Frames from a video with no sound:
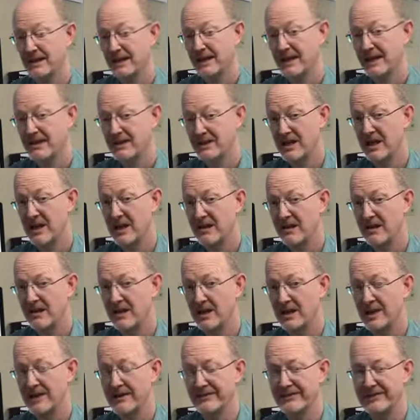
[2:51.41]
has gotten a
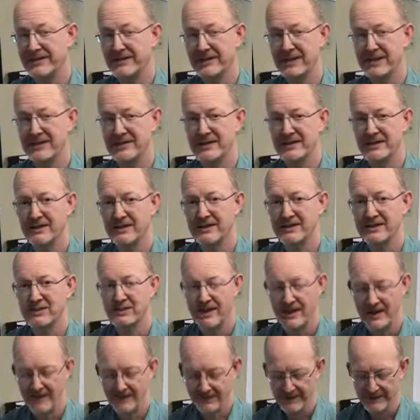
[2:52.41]
lot of attention as
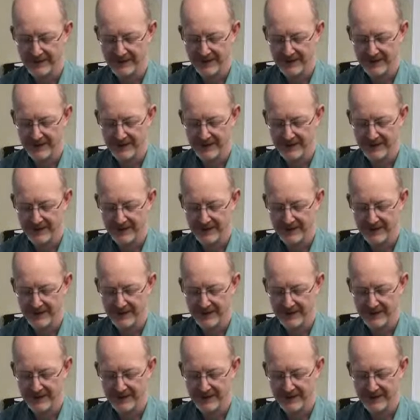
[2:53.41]
well.